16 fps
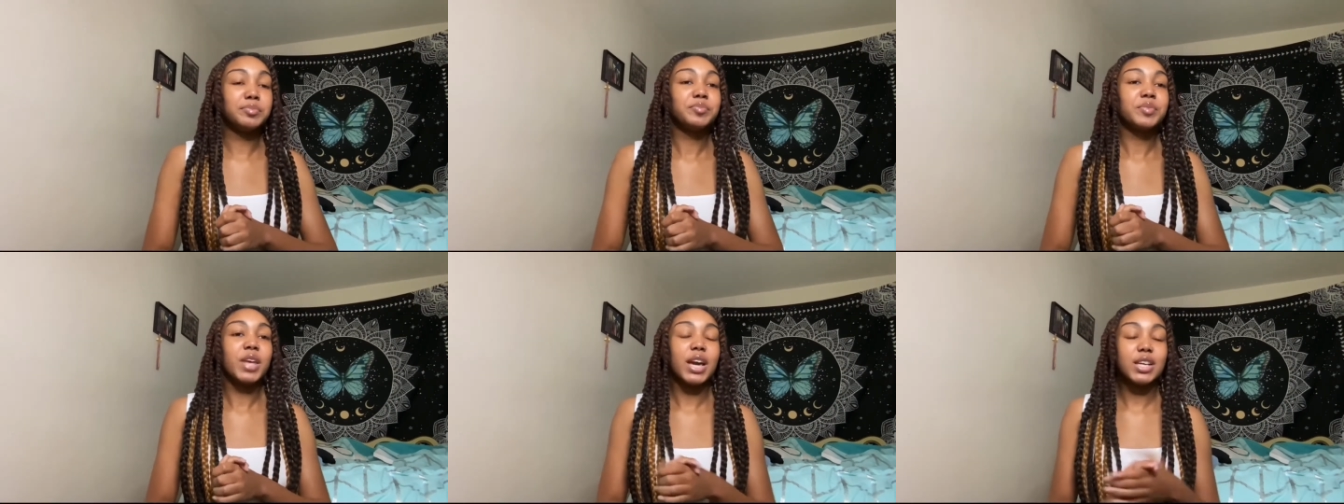
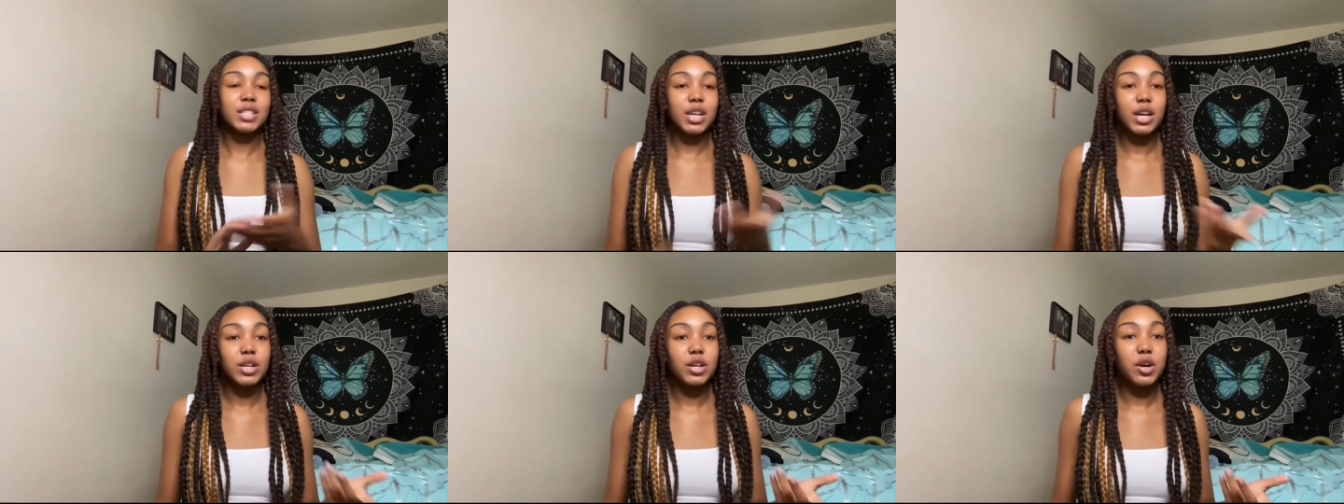As
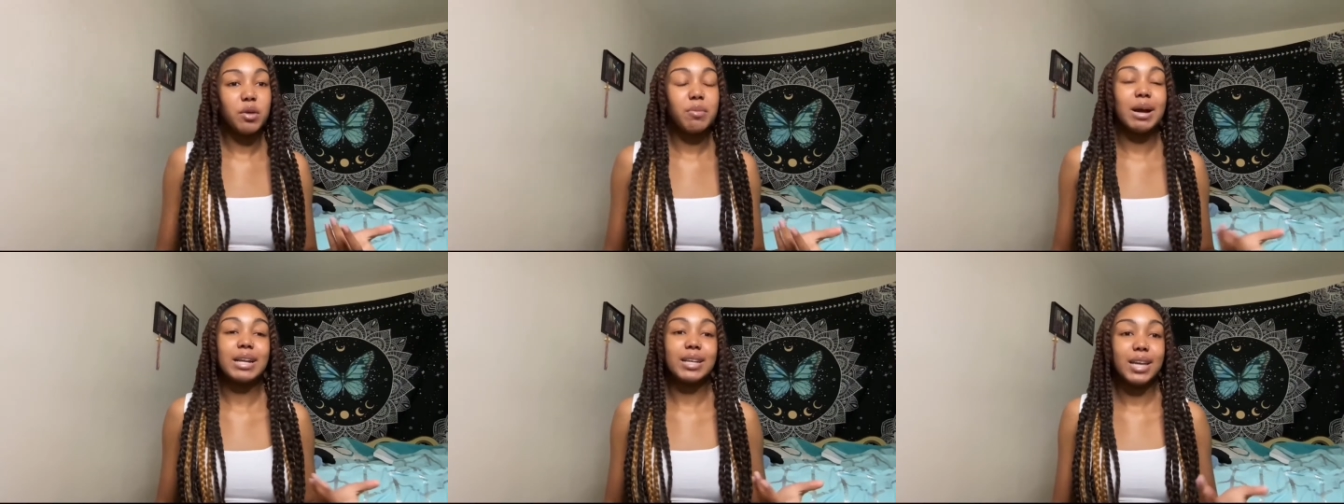y'all know,
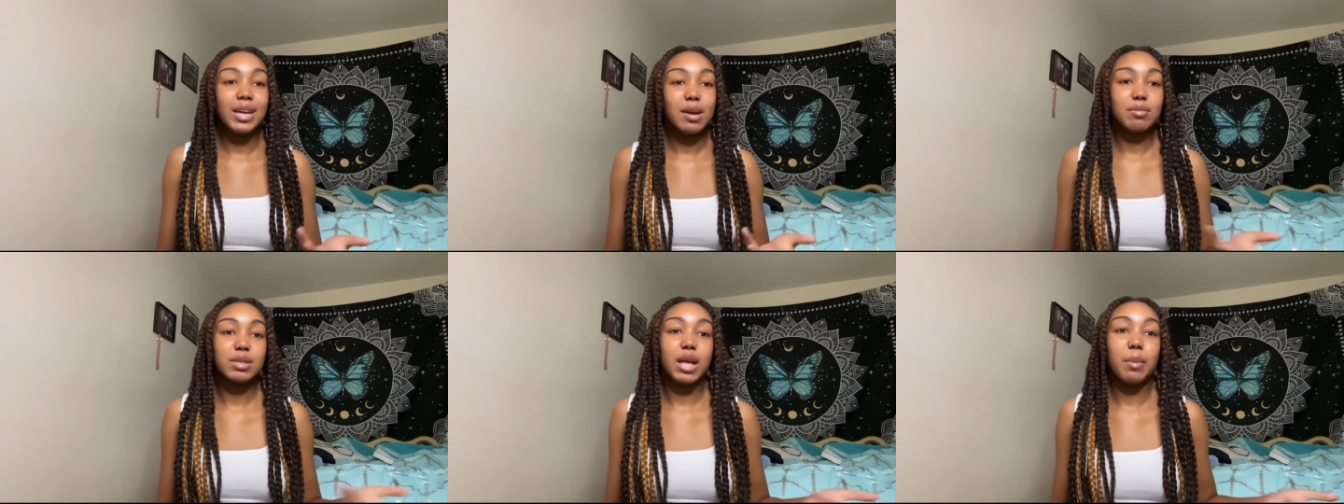my dad
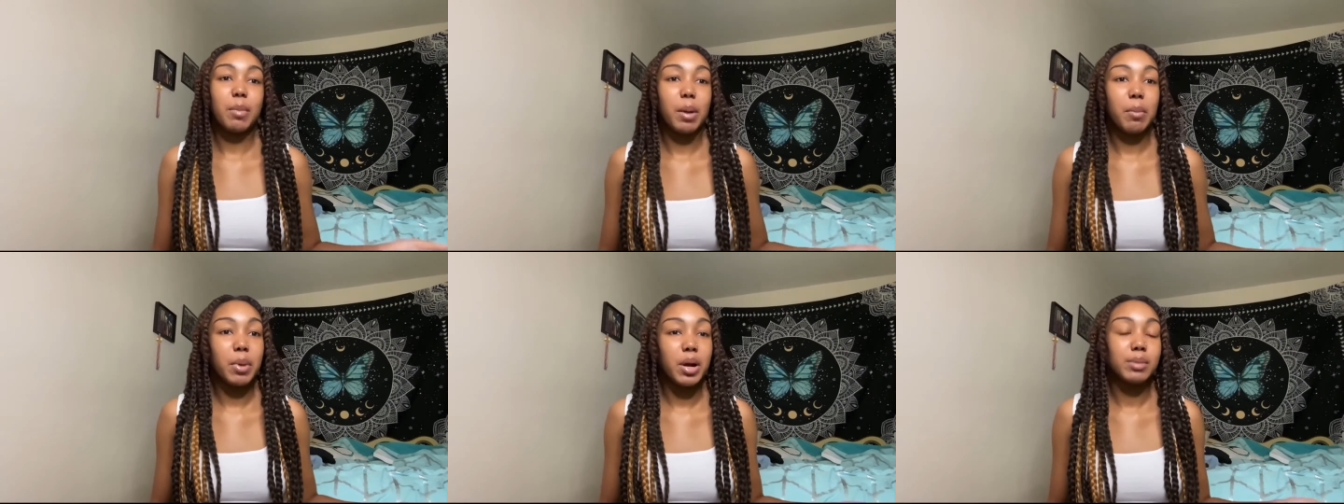was like my
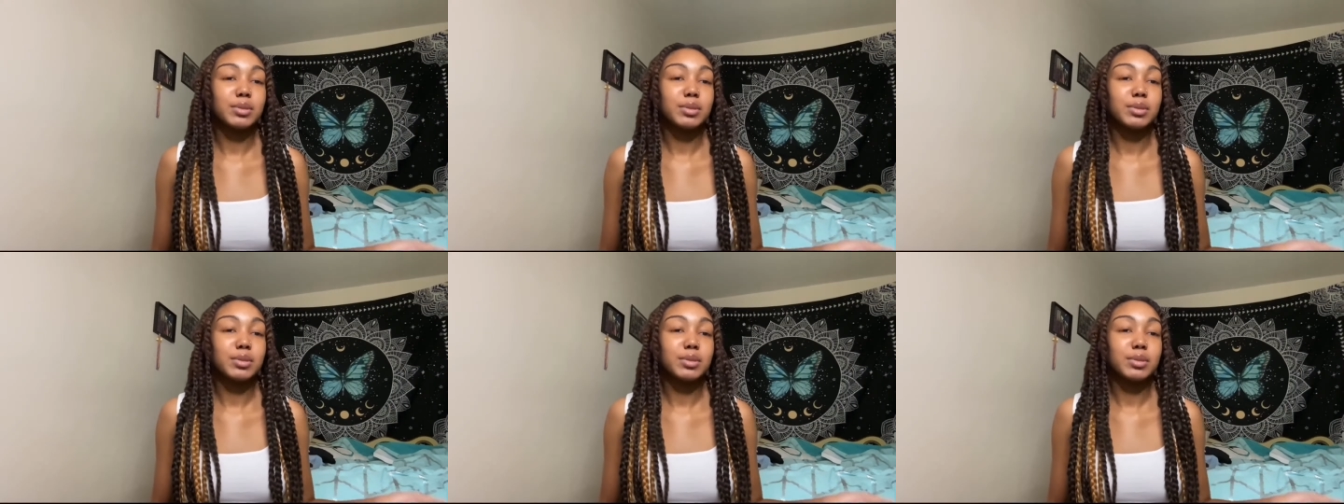mom.